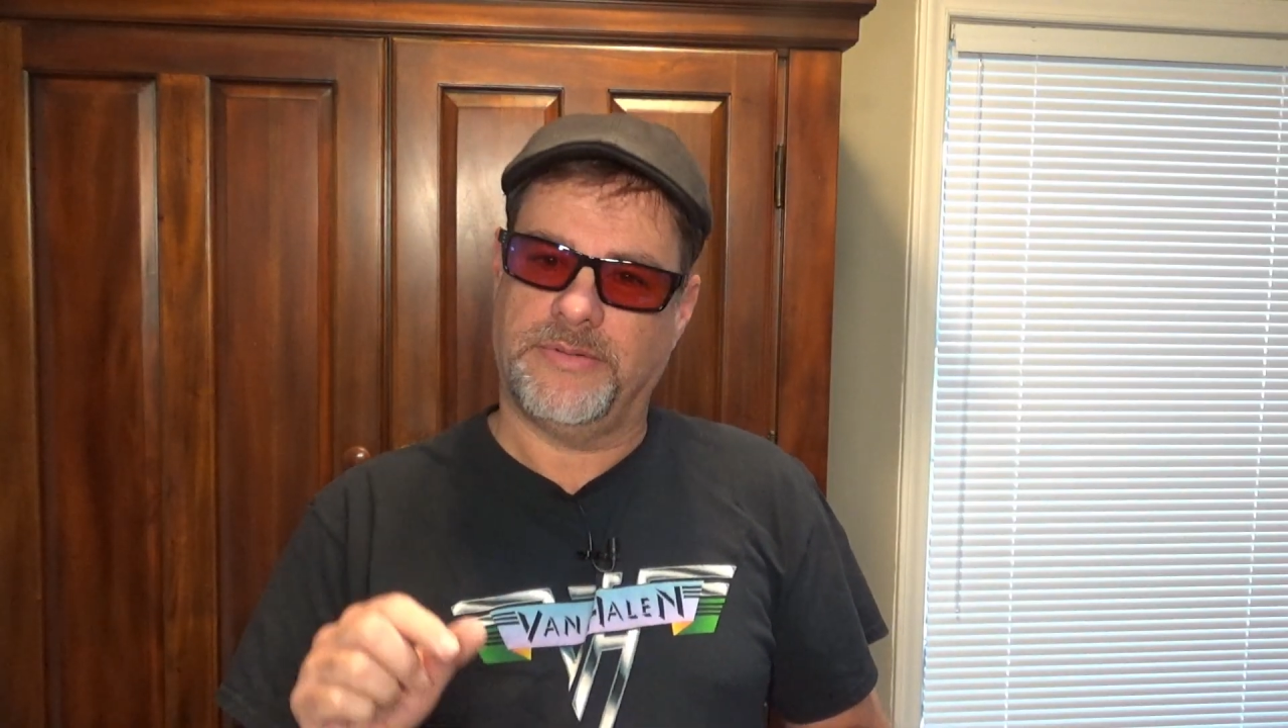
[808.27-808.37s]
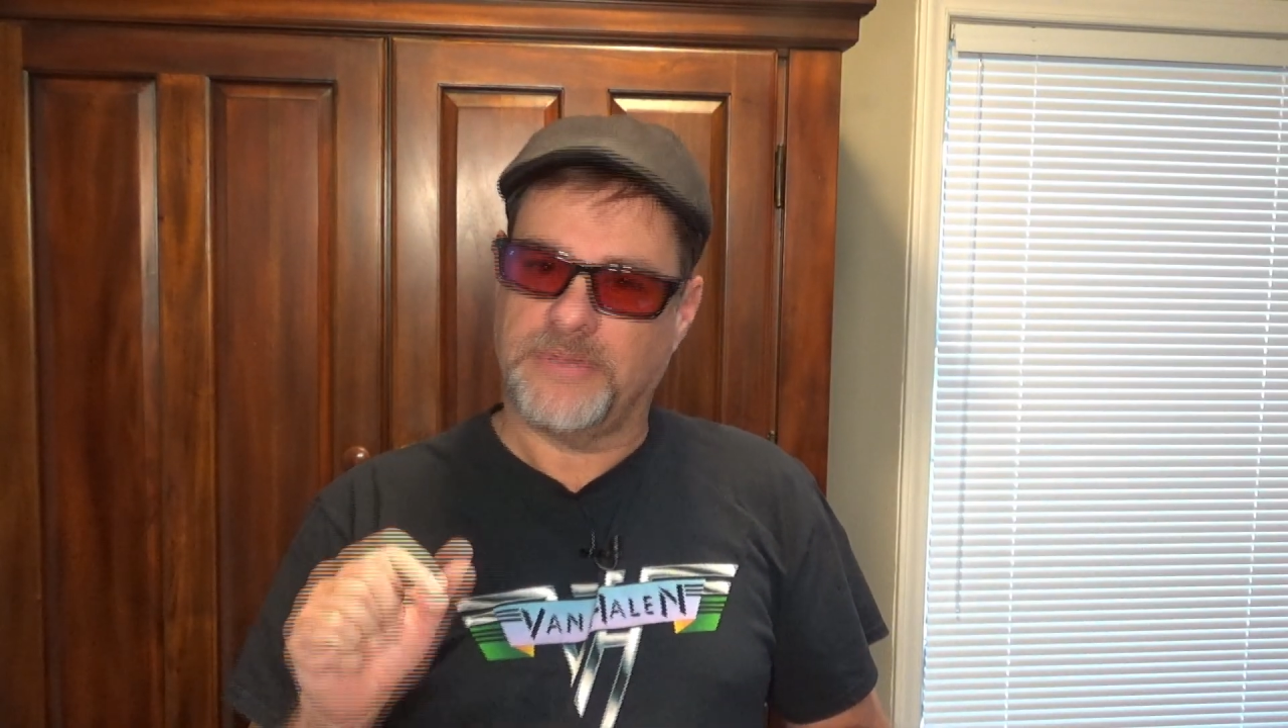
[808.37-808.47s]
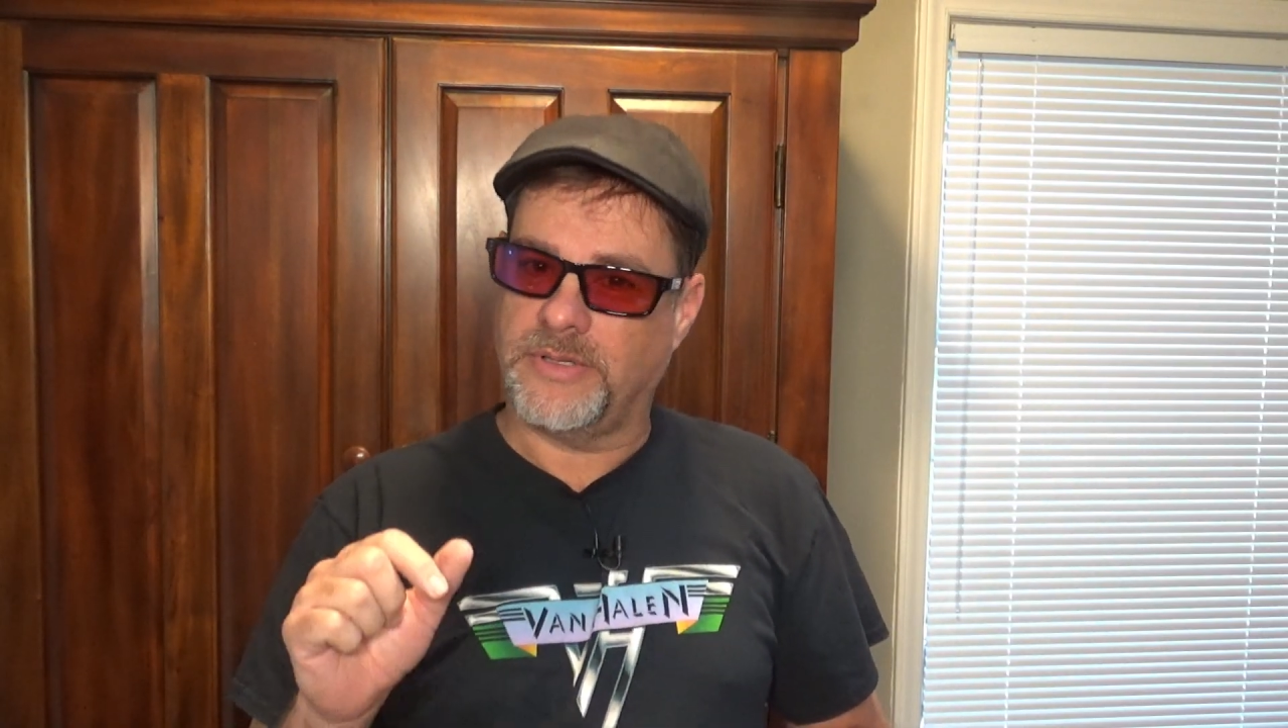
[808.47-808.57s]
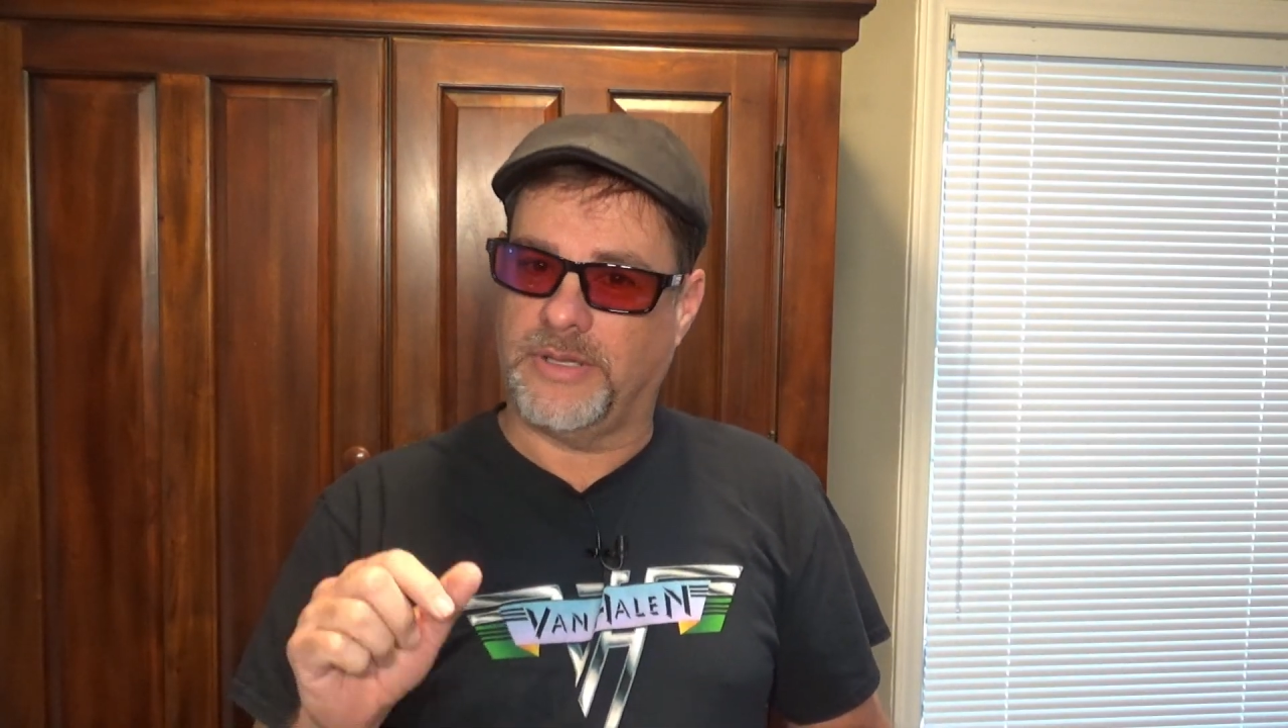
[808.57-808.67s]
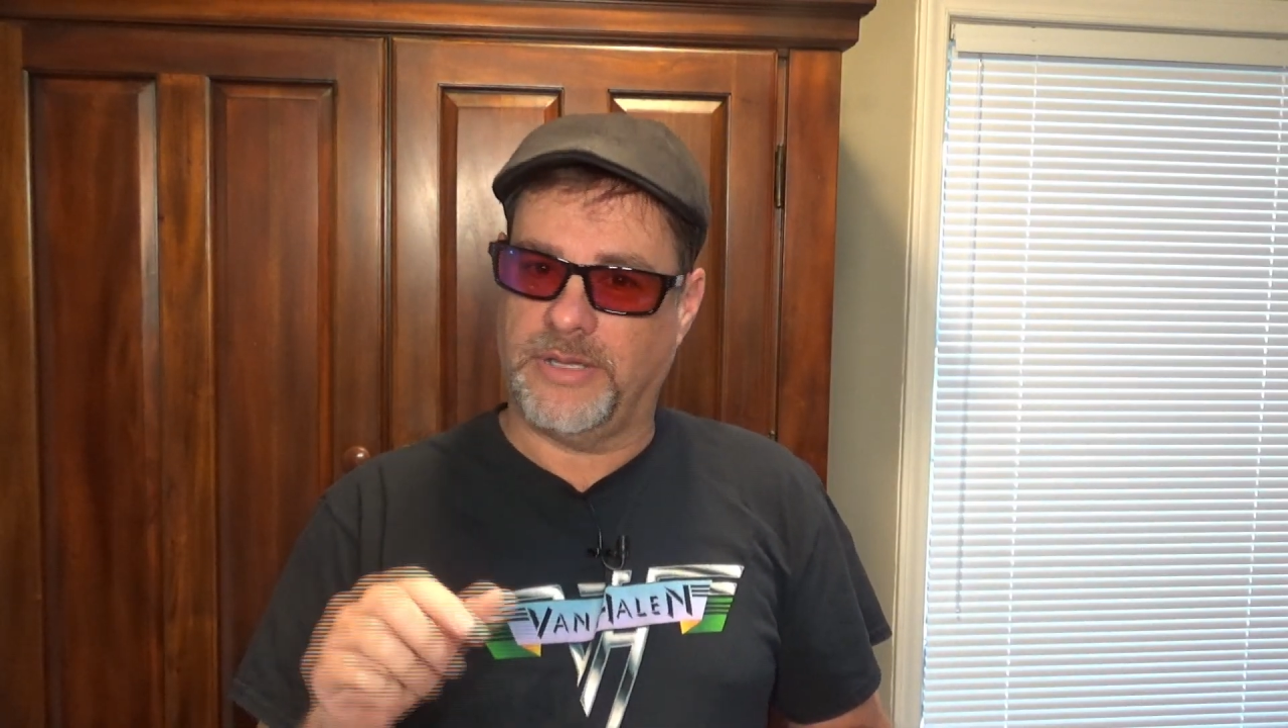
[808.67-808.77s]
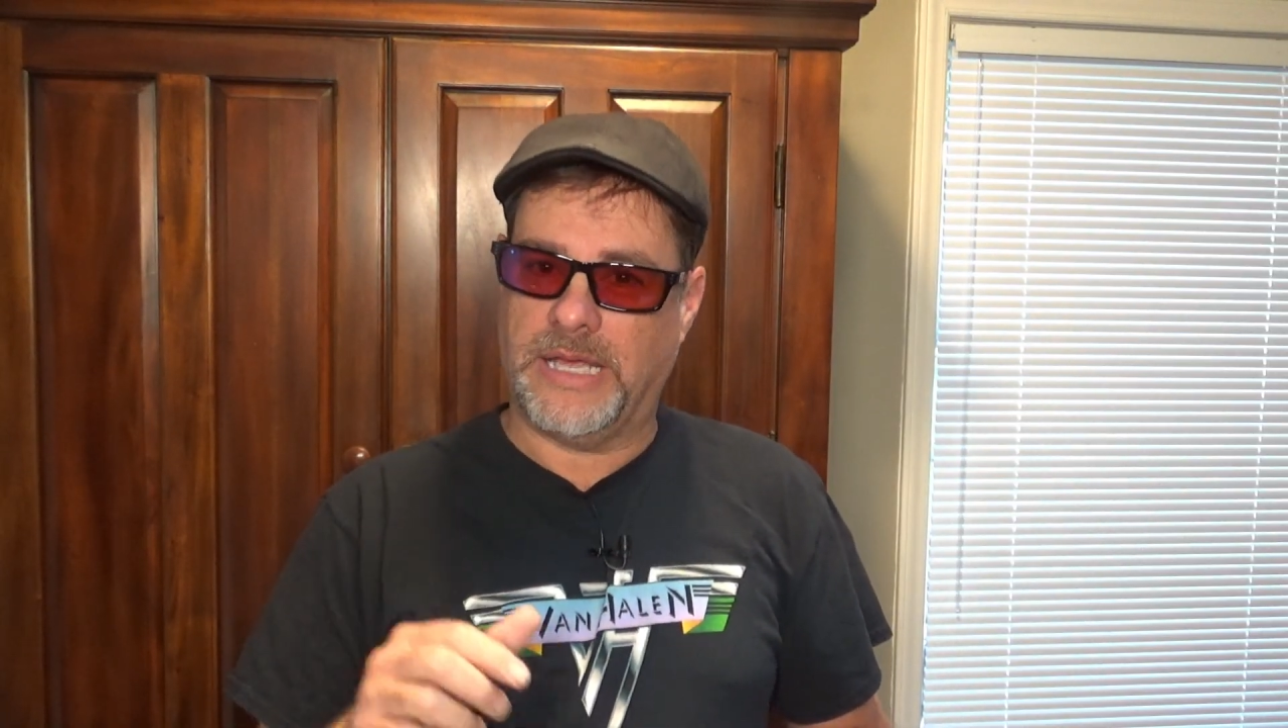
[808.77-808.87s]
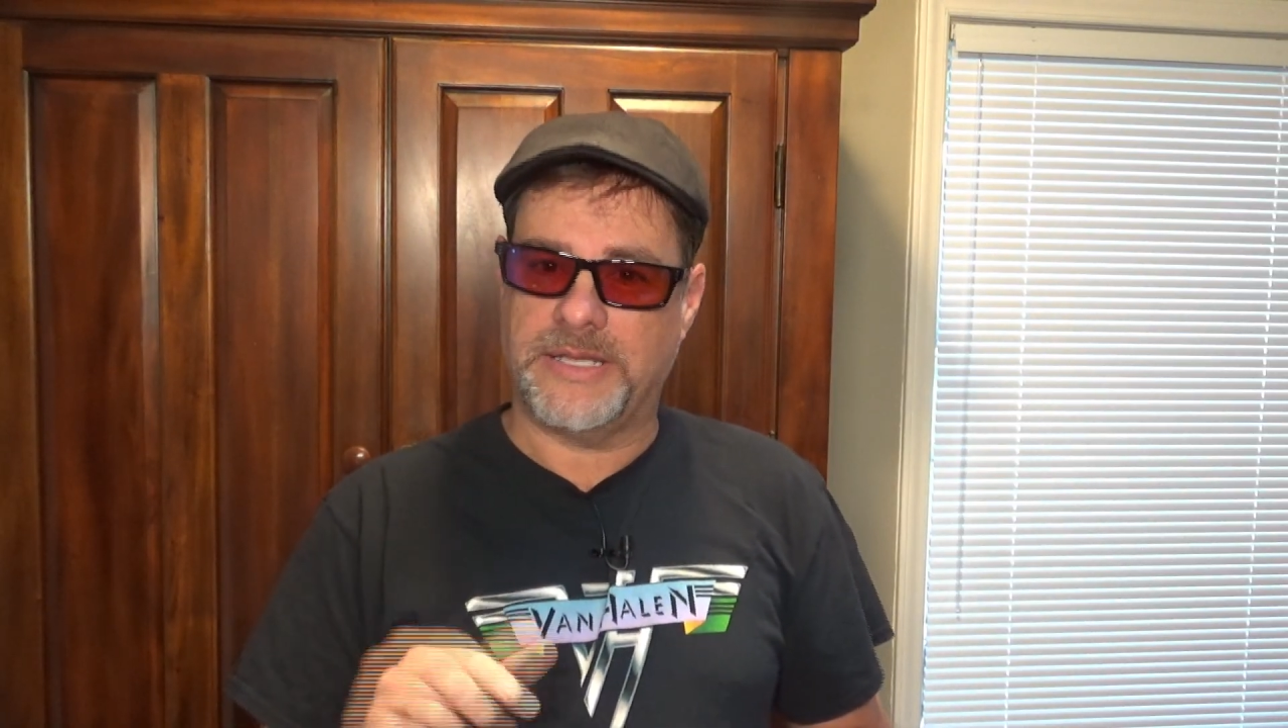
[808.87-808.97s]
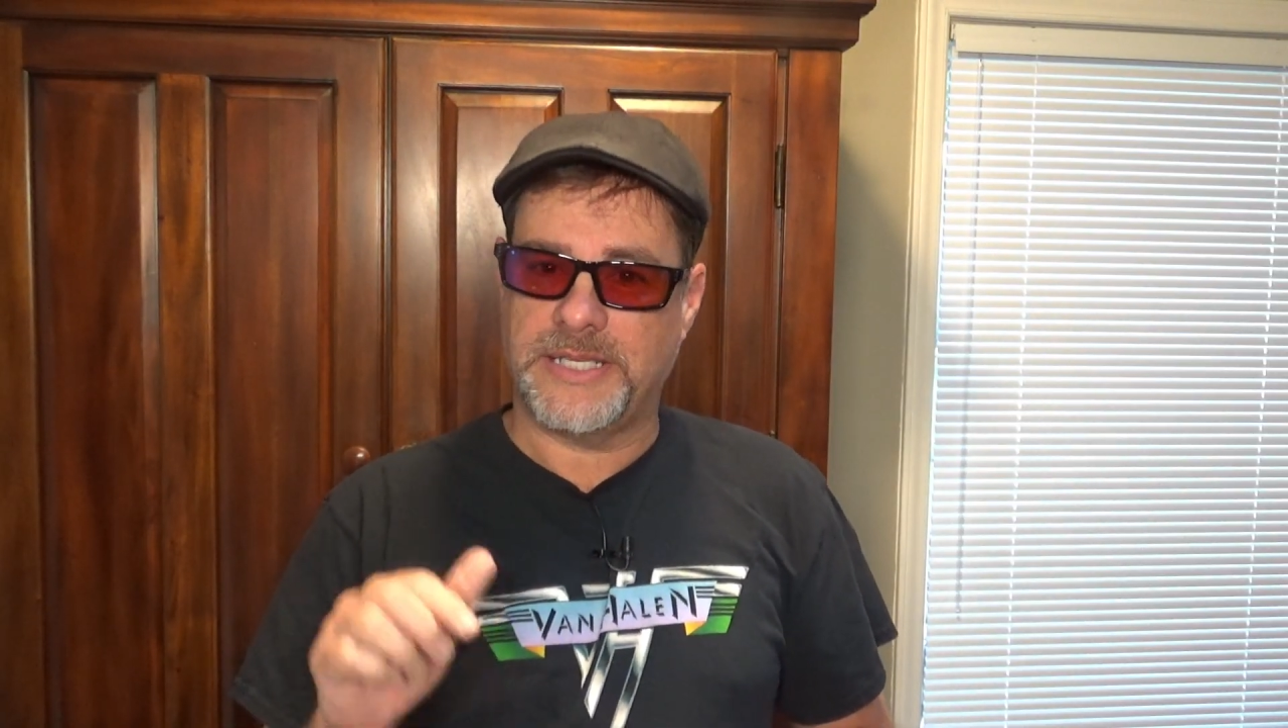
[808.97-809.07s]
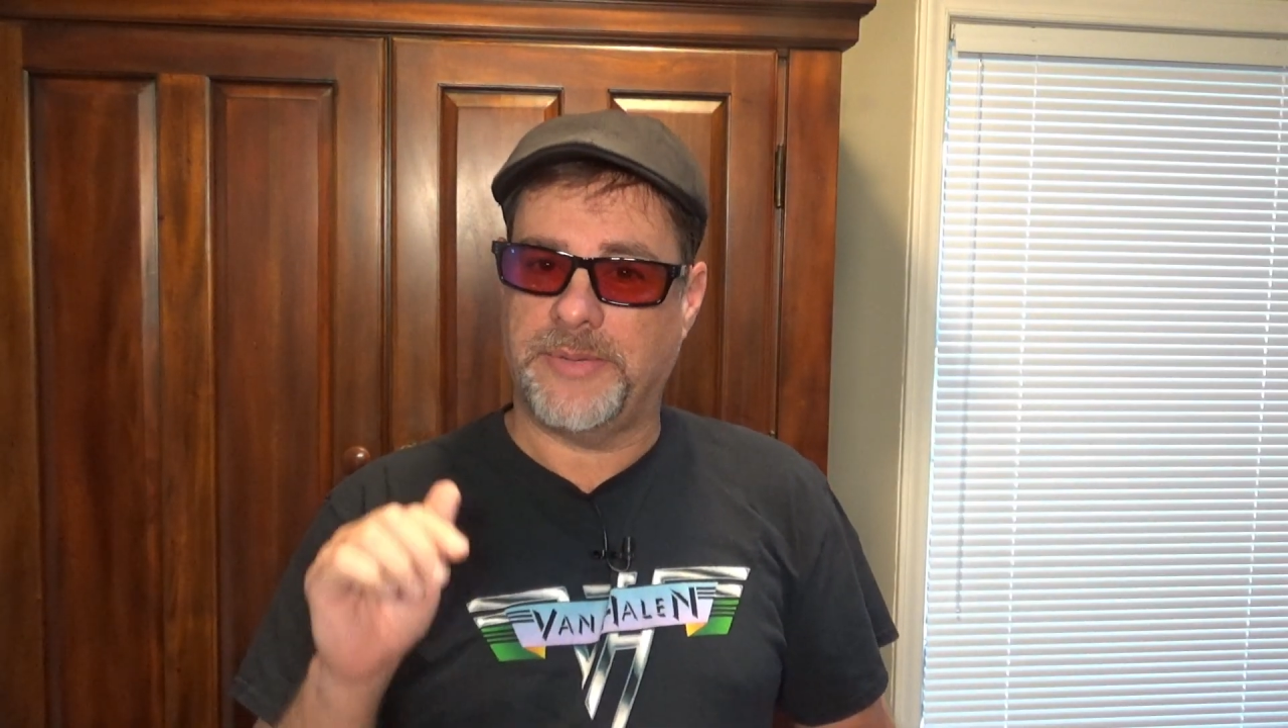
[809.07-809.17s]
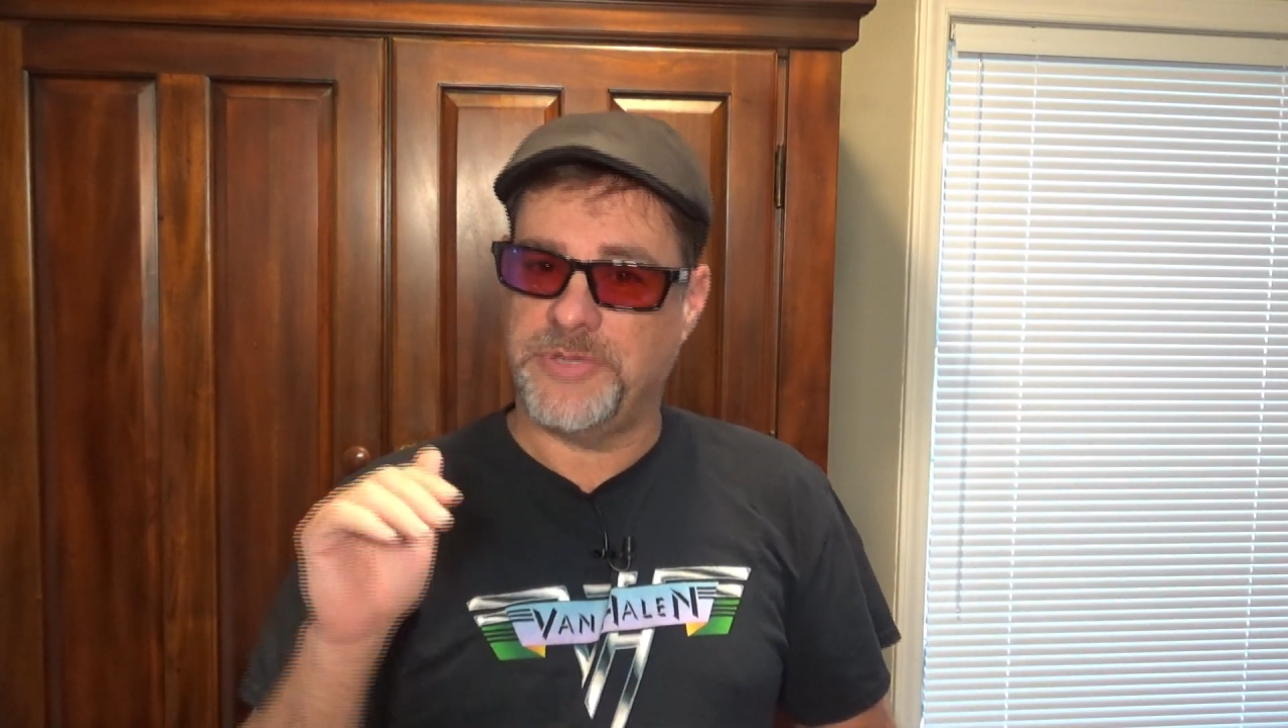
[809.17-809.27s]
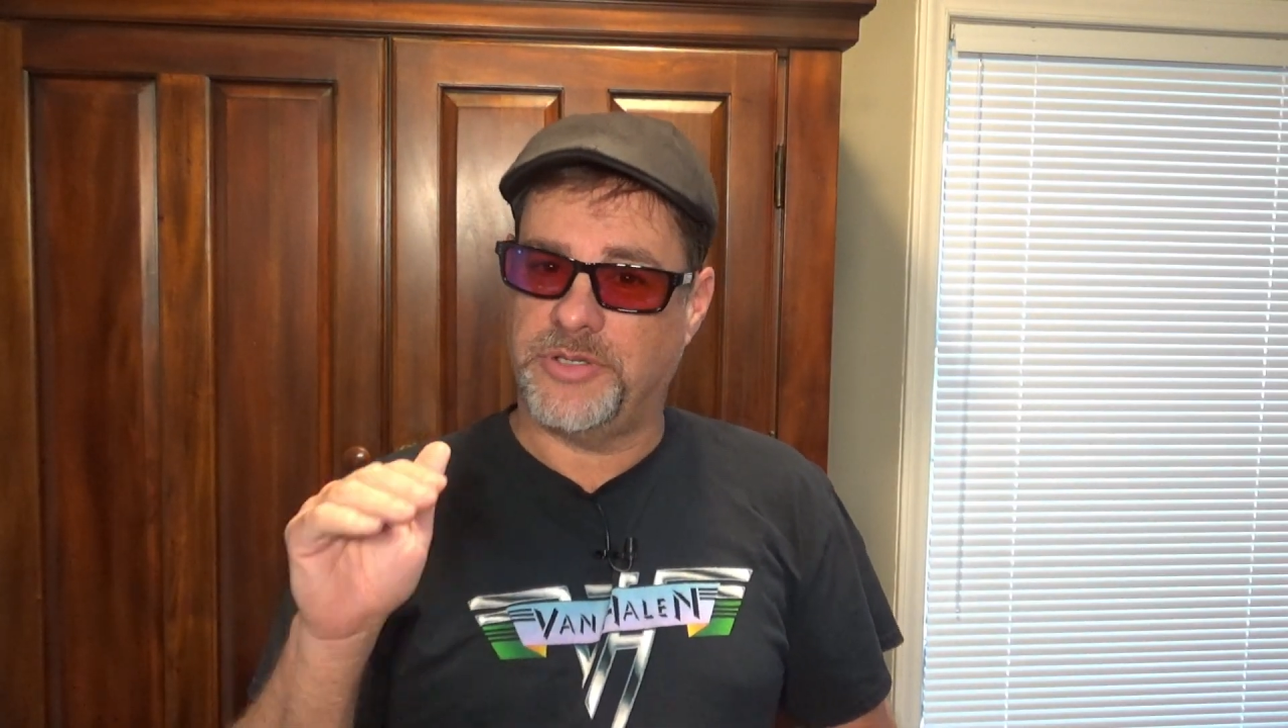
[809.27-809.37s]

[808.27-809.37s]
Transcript: And then a lot of